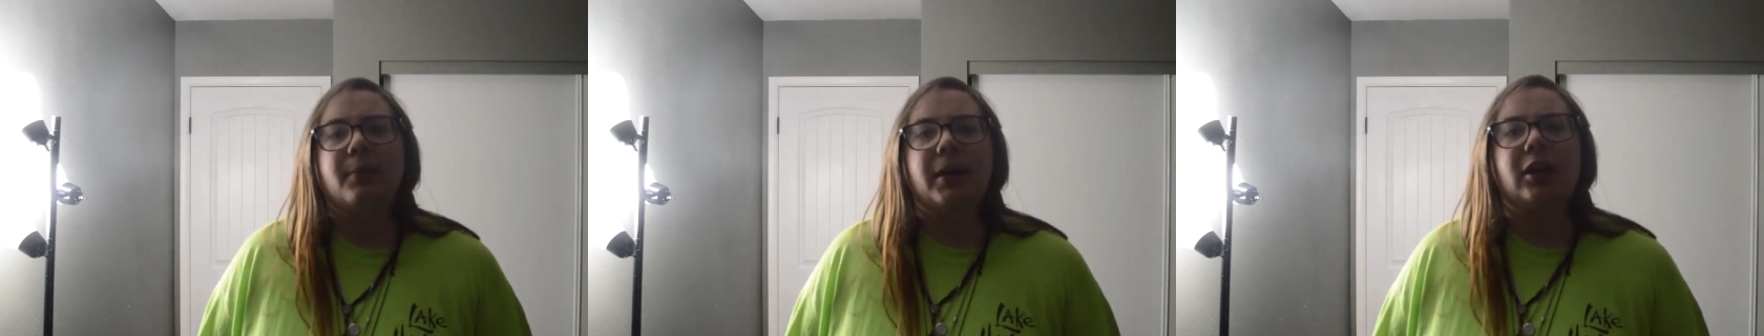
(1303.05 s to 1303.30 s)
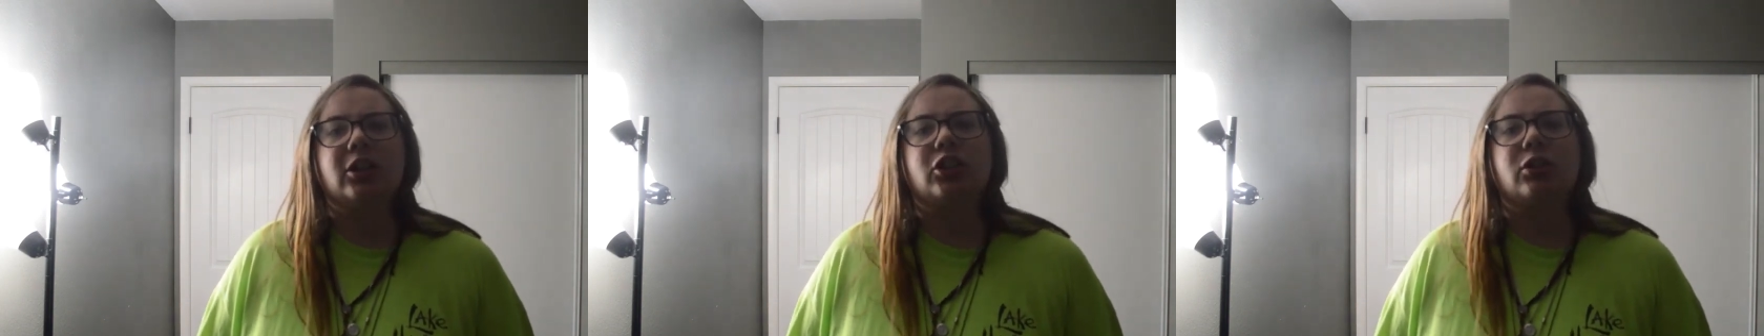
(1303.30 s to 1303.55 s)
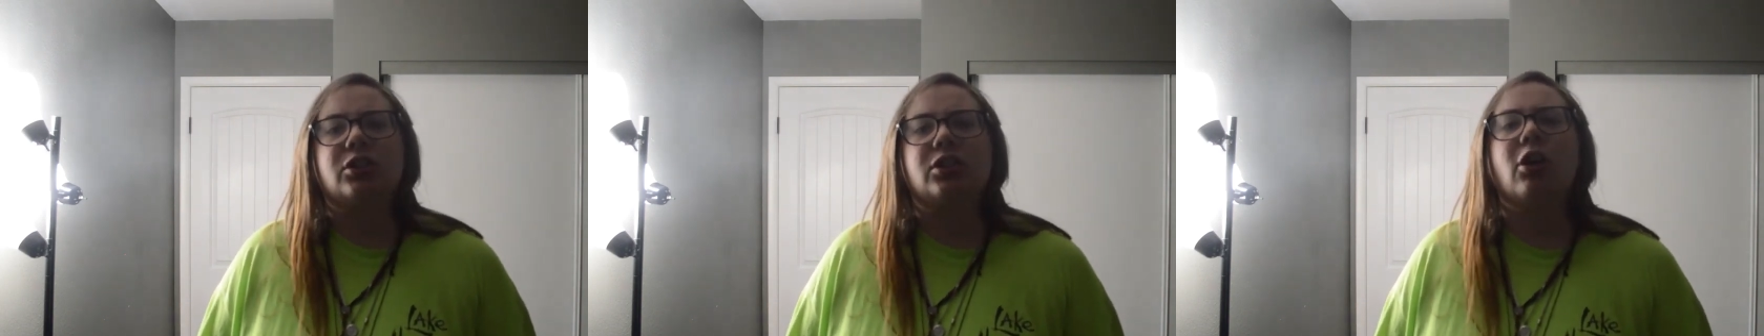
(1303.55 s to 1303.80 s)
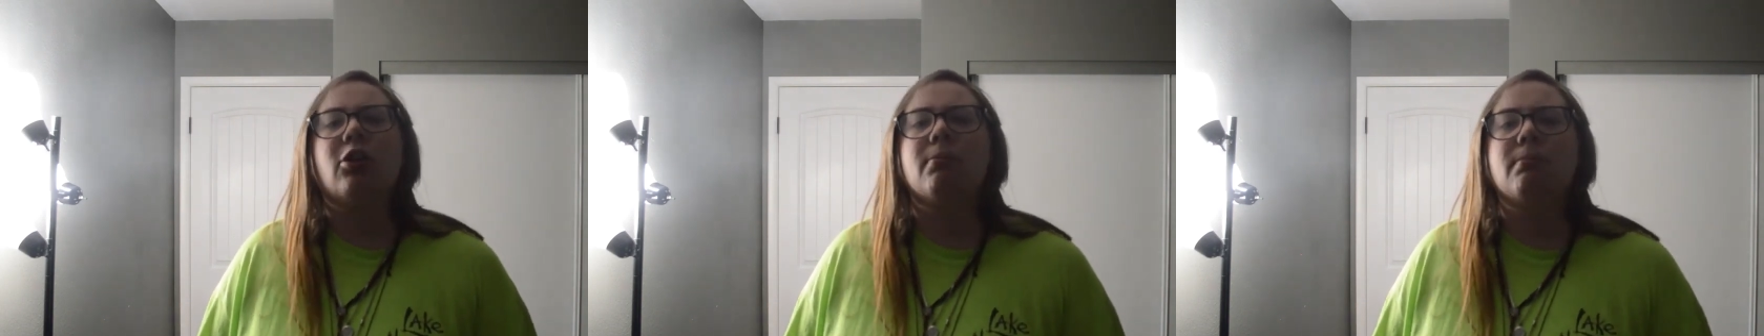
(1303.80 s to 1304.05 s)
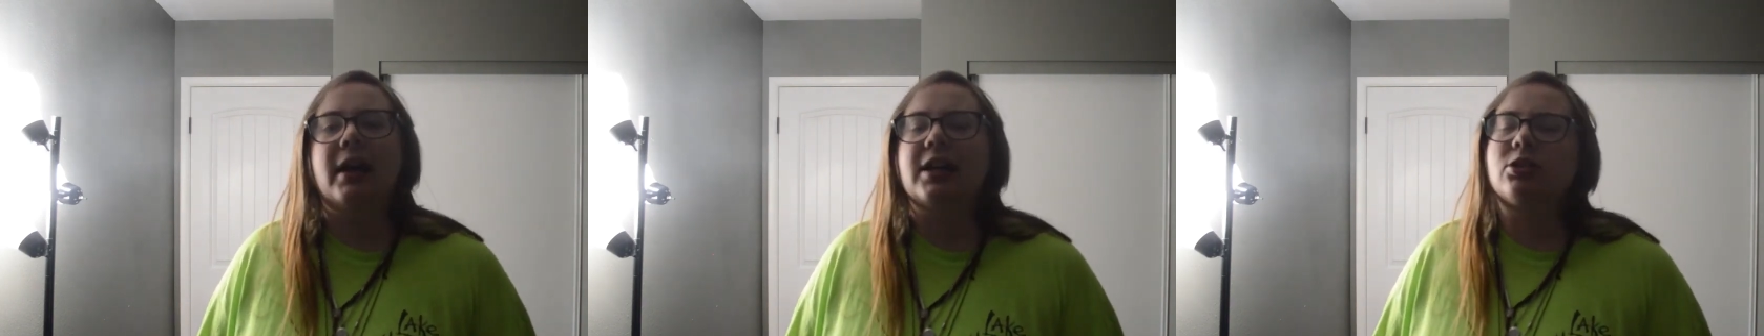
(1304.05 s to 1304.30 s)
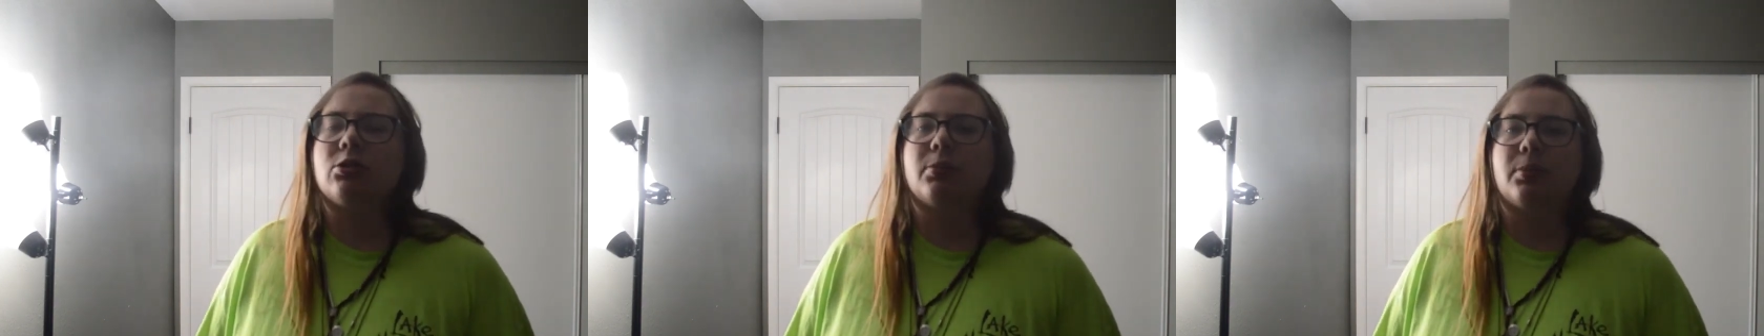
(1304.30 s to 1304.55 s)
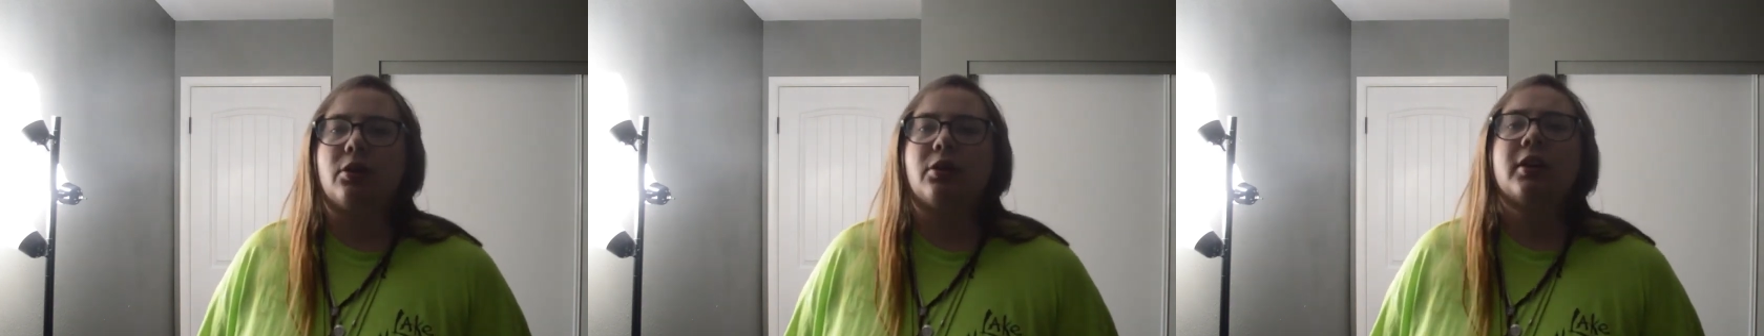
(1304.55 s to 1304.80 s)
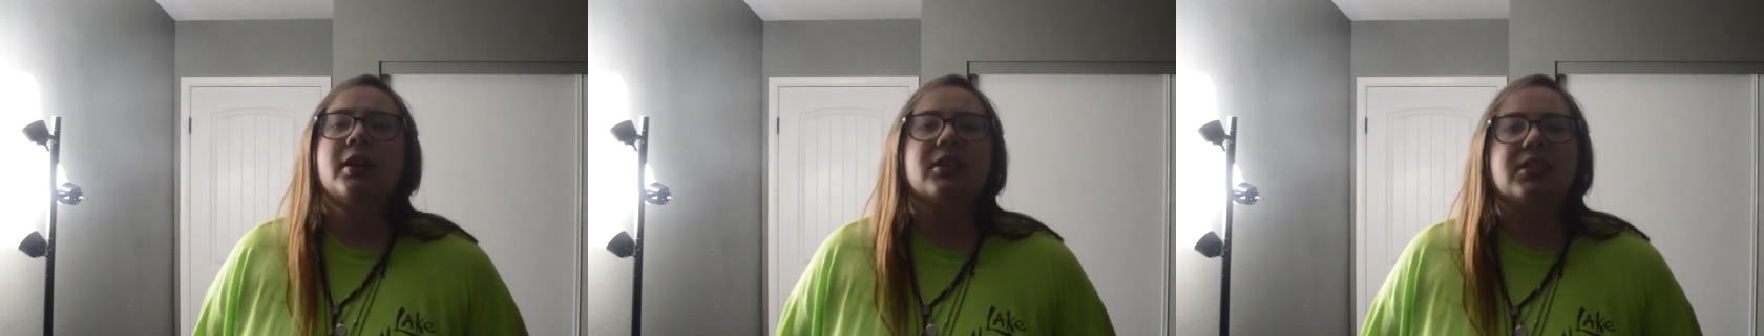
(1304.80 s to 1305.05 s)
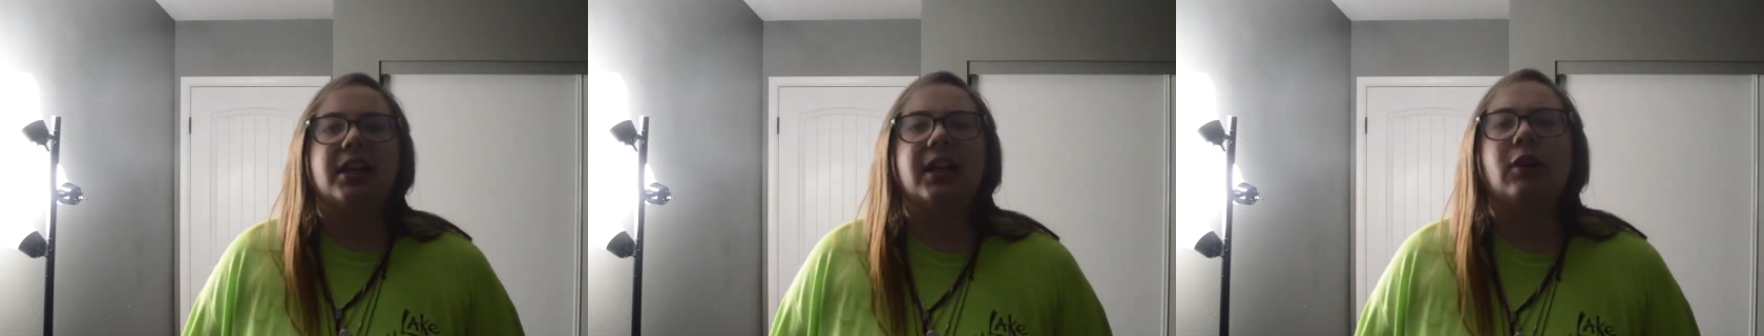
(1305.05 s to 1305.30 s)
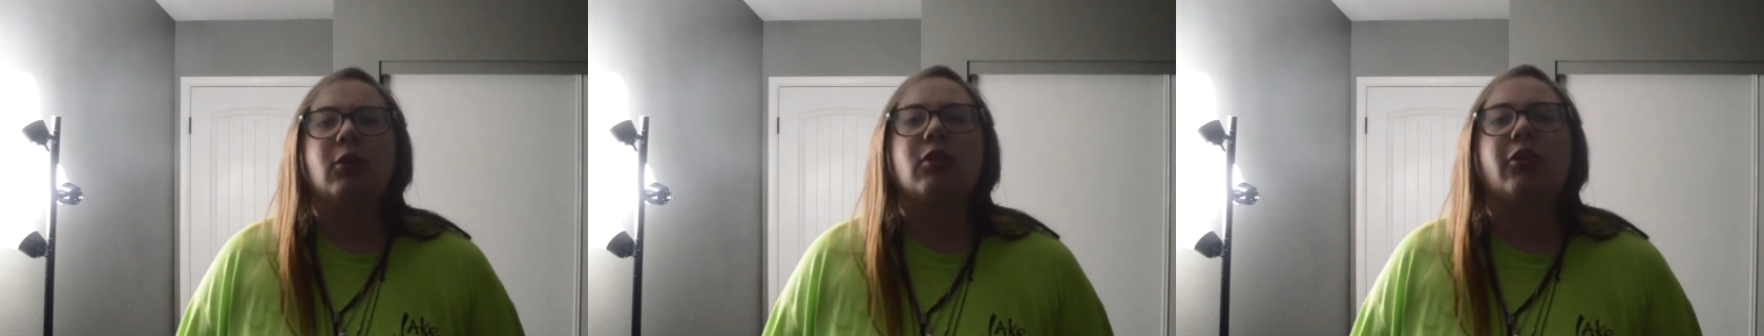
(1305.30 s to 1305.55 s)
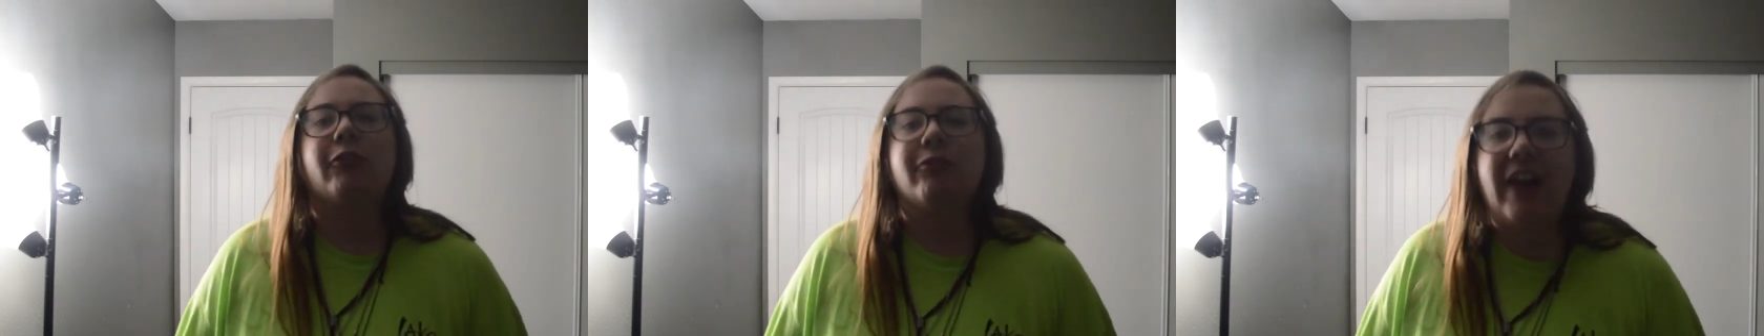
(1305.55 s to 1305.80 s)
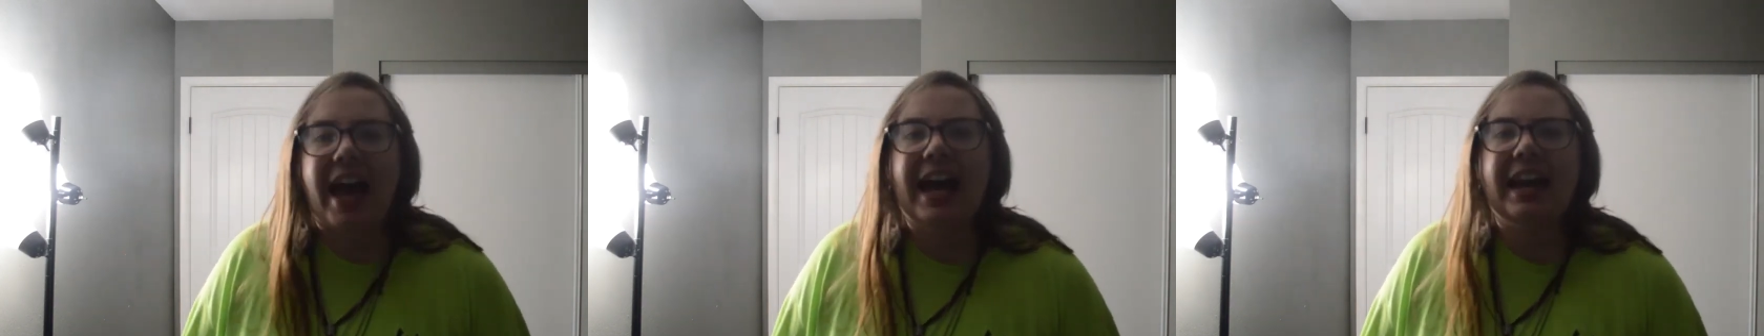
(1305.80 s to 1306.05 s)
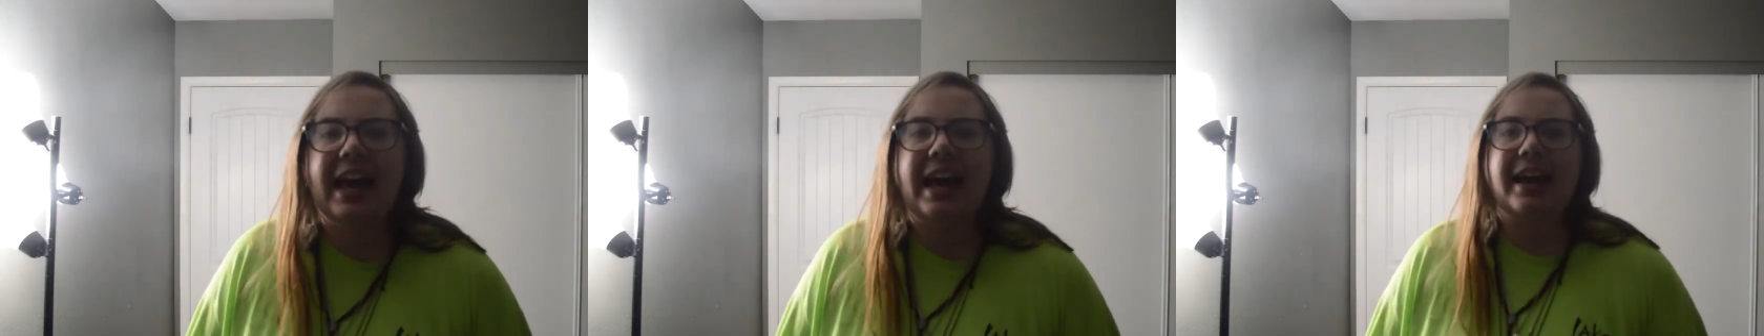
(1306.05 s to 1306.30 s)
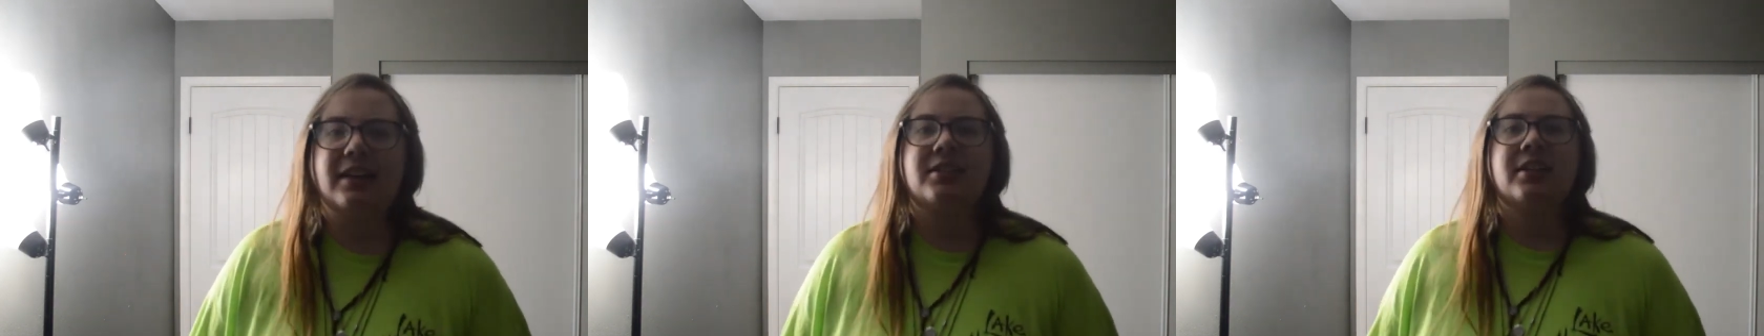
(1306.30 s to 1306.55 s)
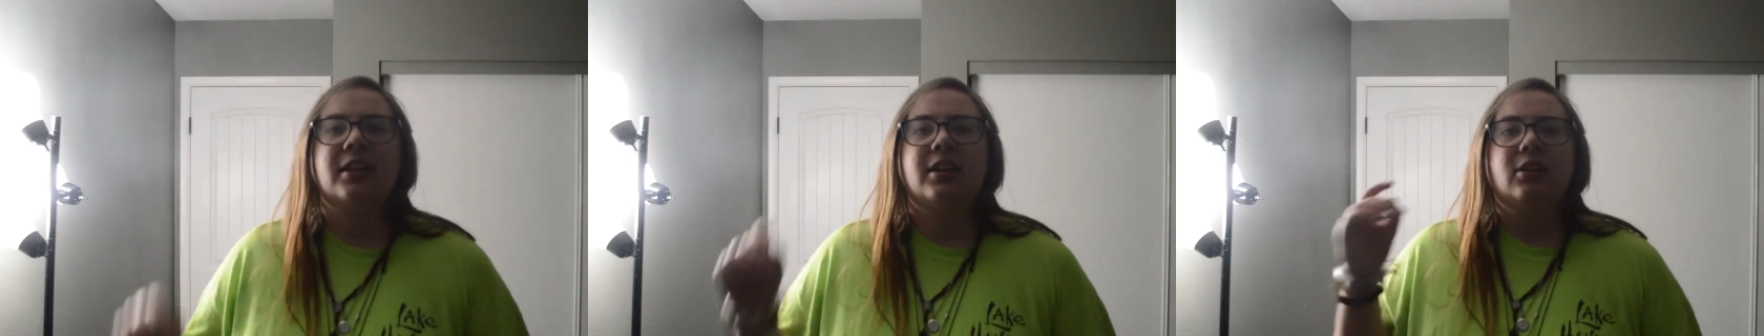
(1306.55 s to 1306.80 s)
Because you're so miserable sitting on your fat ass